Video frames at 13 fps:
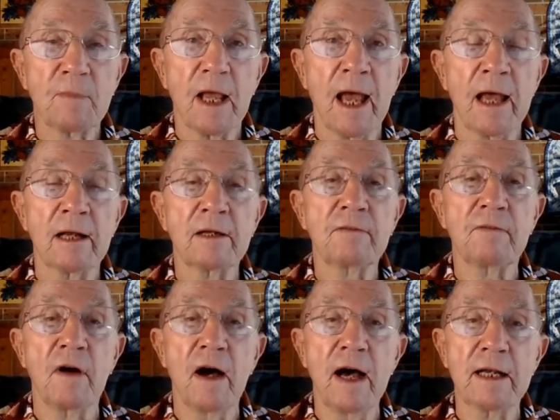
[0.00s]
and
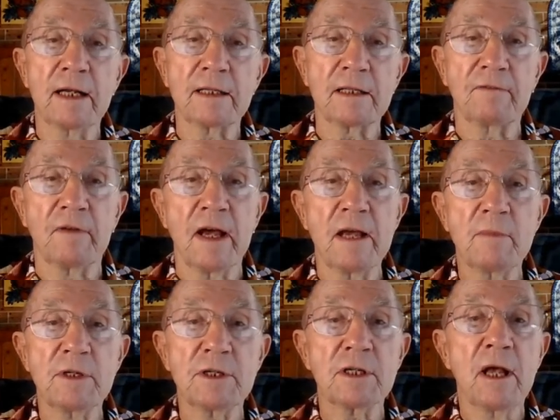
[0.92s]
fired at the
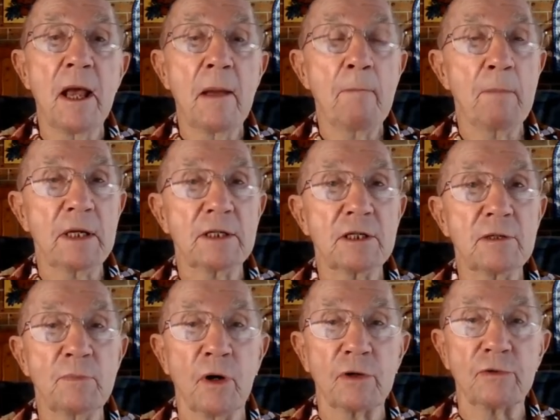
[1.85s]
famous
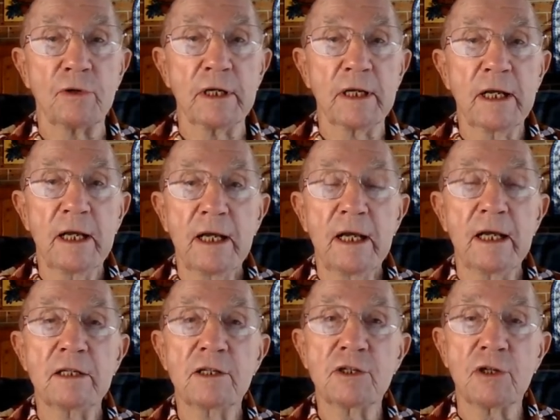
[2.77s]
Minton pottery
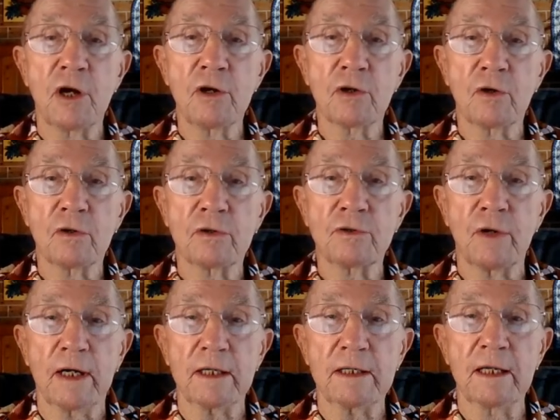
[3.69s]
in
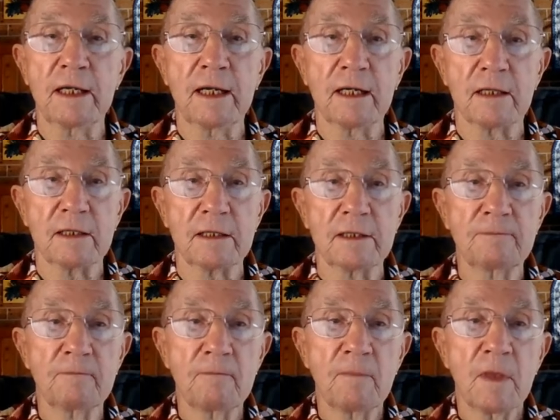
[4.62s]
Stoke-on-Trent in England.
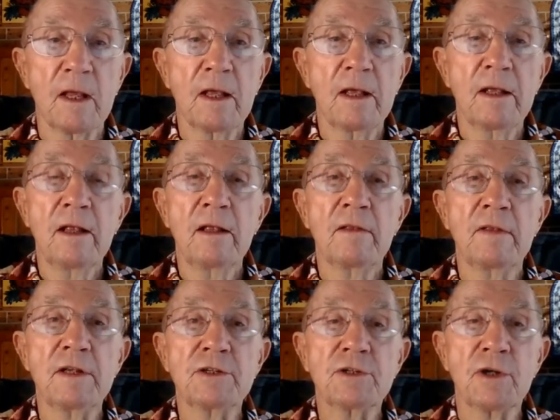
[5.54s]

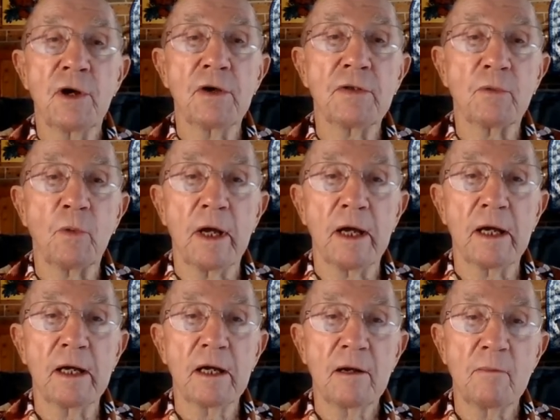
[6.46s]
This
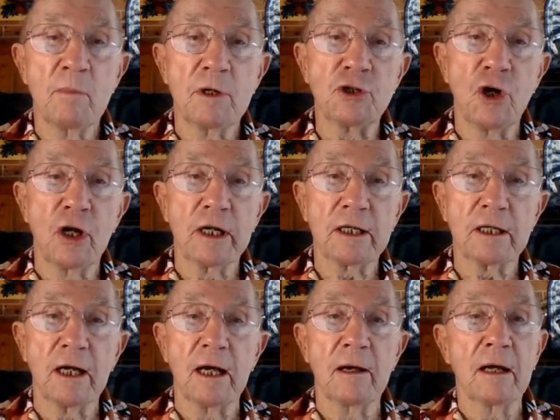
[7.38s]
earthenware
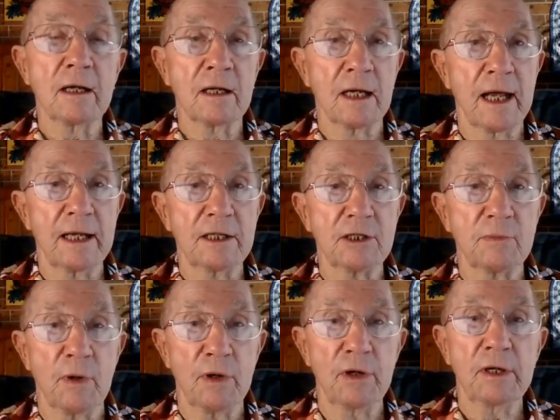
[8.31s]
Majolica glazed
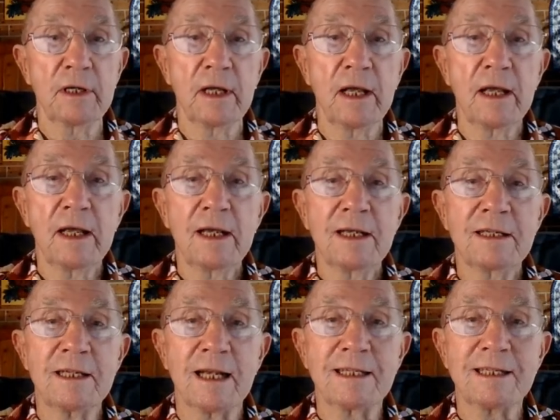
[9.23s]
bird
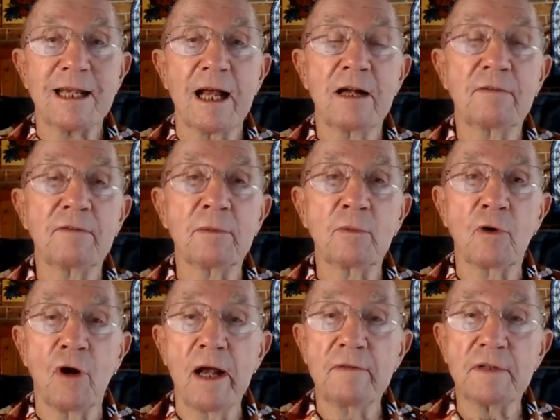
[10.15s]
set sail from
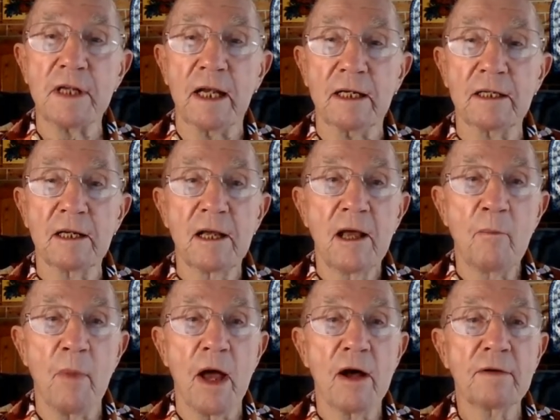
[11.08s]
Gravesend,
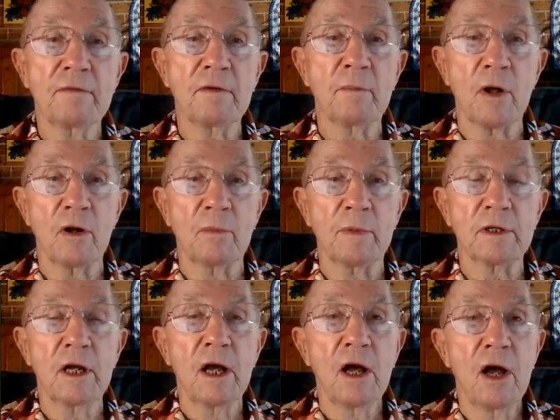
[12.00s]
bound for
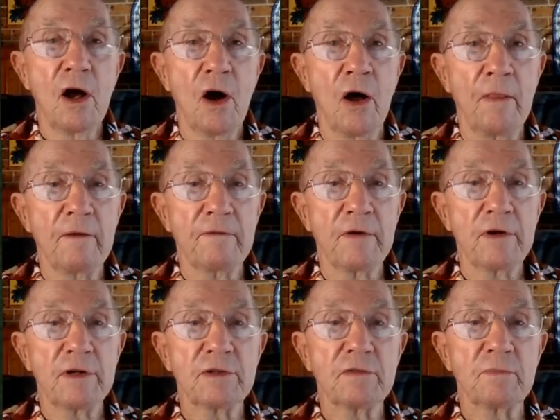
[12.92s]
Melbourne, on the
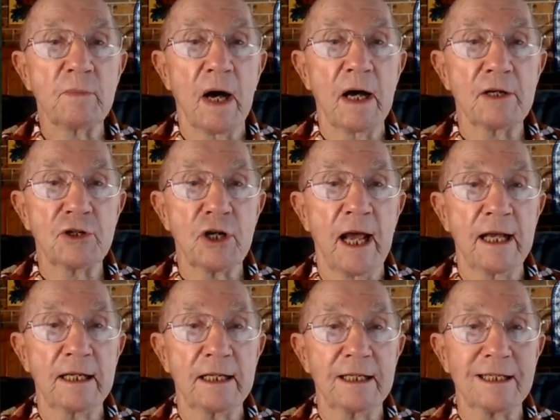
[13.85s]
1st of March
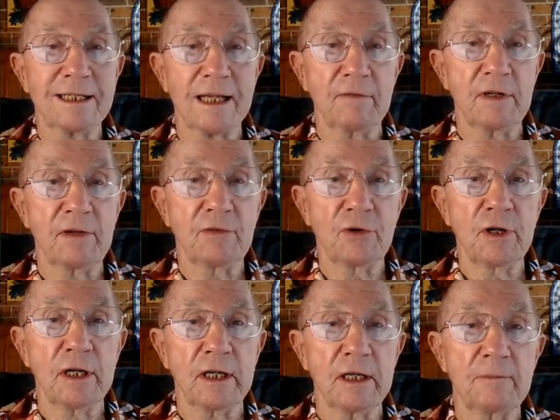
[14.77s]

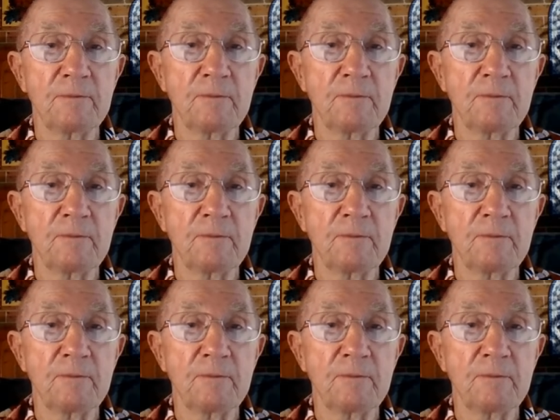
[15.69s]
1873.